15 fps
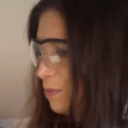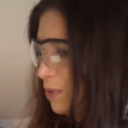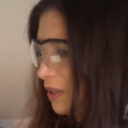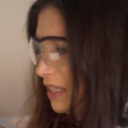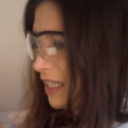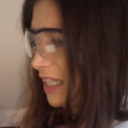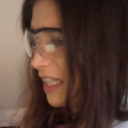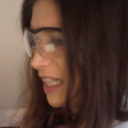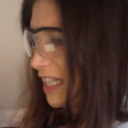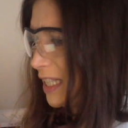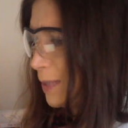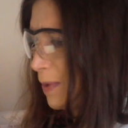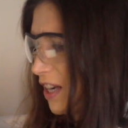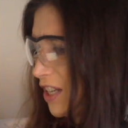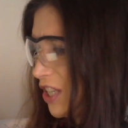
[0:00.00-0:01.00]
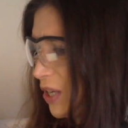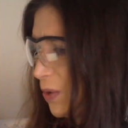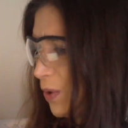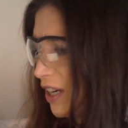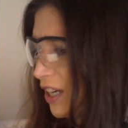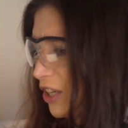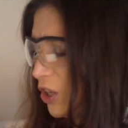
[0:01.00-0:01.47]
But
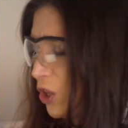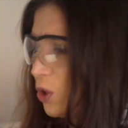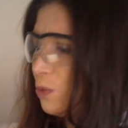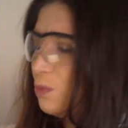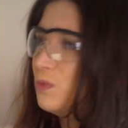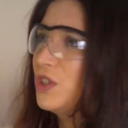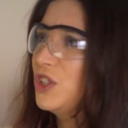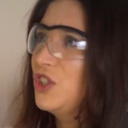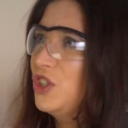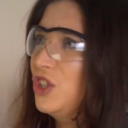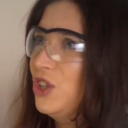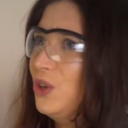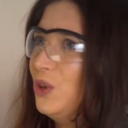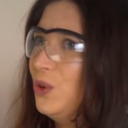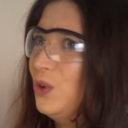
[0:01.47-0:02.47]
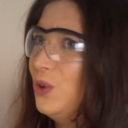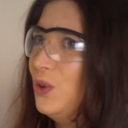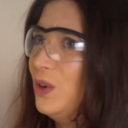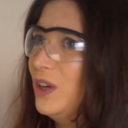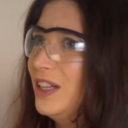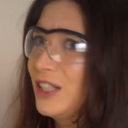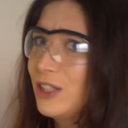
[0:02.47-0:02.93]
especially when it comes
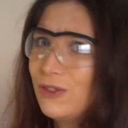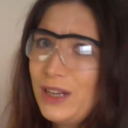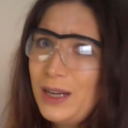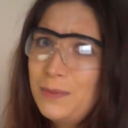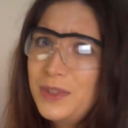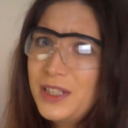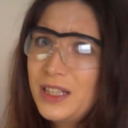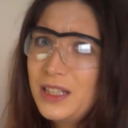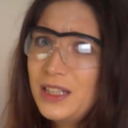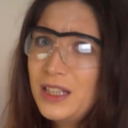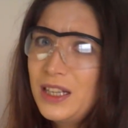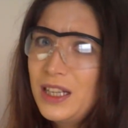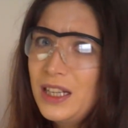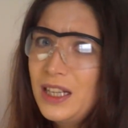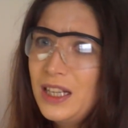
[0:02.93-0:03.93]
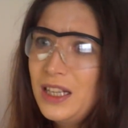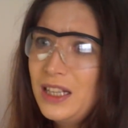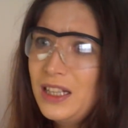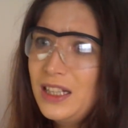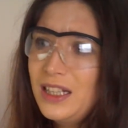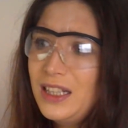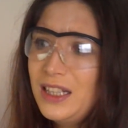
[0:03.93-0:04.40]
to a script,
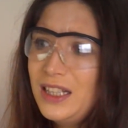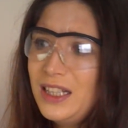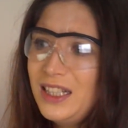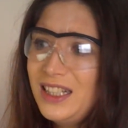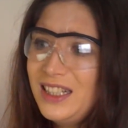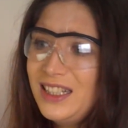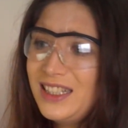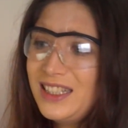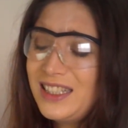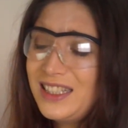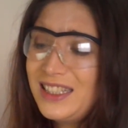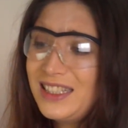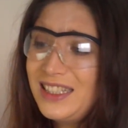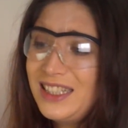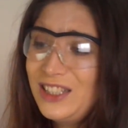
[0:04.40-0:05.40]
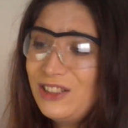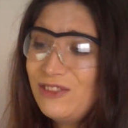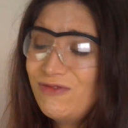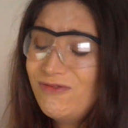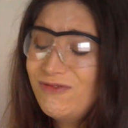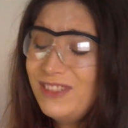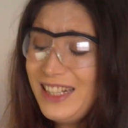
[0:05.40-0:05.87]
it
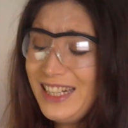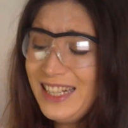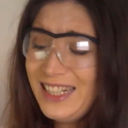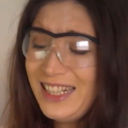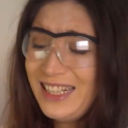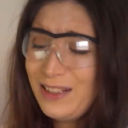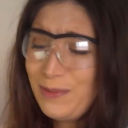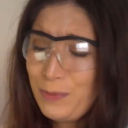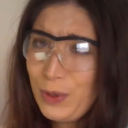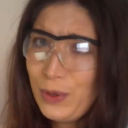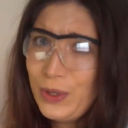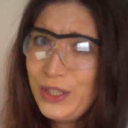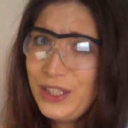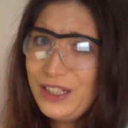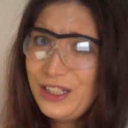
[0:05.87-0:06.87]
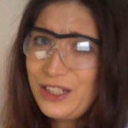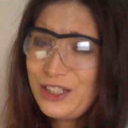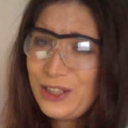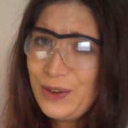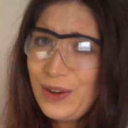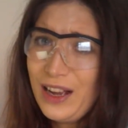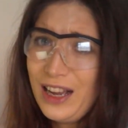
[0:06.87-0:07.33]
is really important
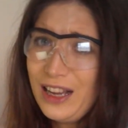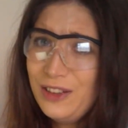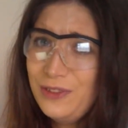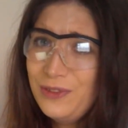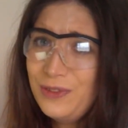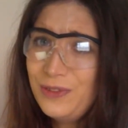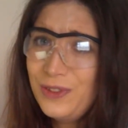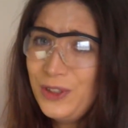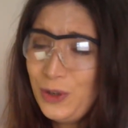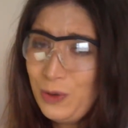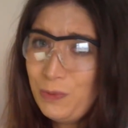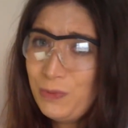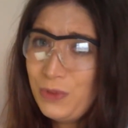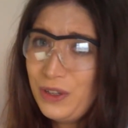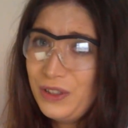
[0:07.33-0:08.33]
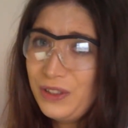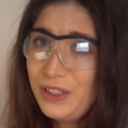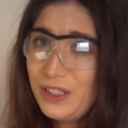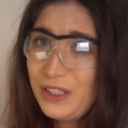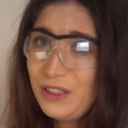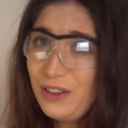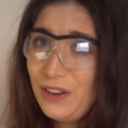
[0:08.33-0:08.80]
to have
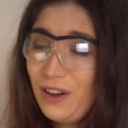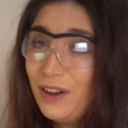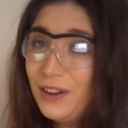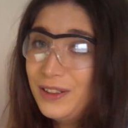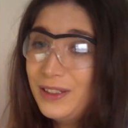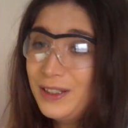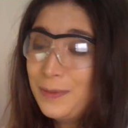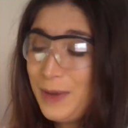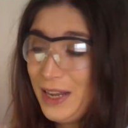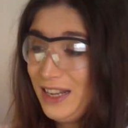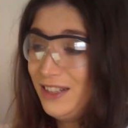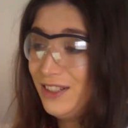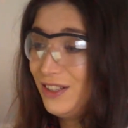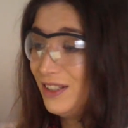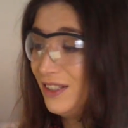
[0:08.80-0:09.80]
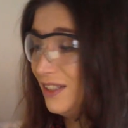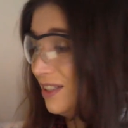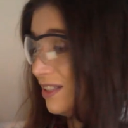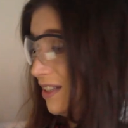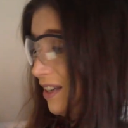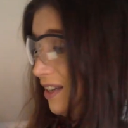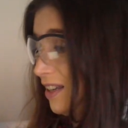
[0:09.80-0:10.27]
numbers on the pages.